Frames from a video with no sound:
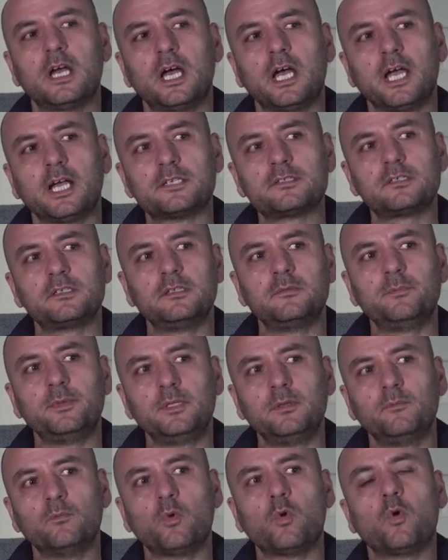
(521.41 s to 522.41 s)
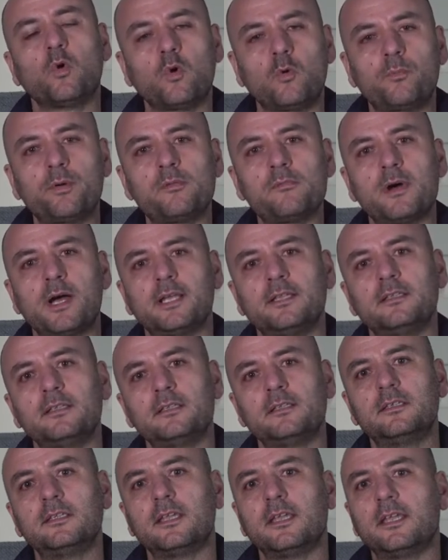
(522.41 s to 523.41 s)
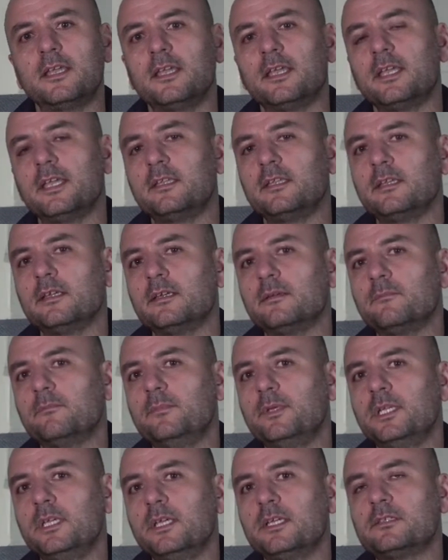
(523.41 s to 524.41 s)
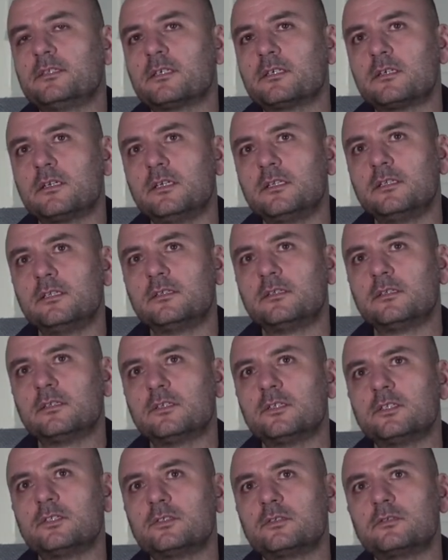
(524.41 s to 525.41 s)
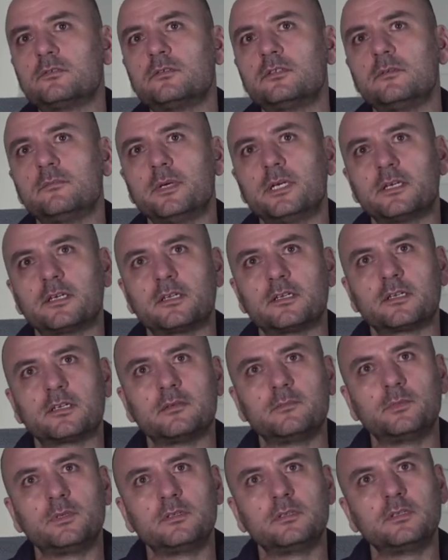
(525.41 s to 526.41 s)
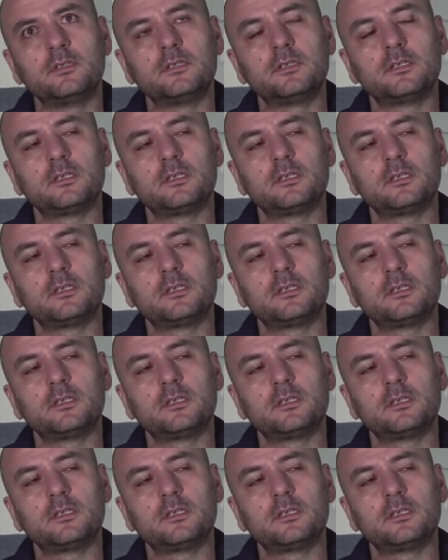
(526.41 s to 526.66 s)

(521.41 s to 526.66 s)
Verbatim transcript: actually be more open-minded and be integrated to the American community.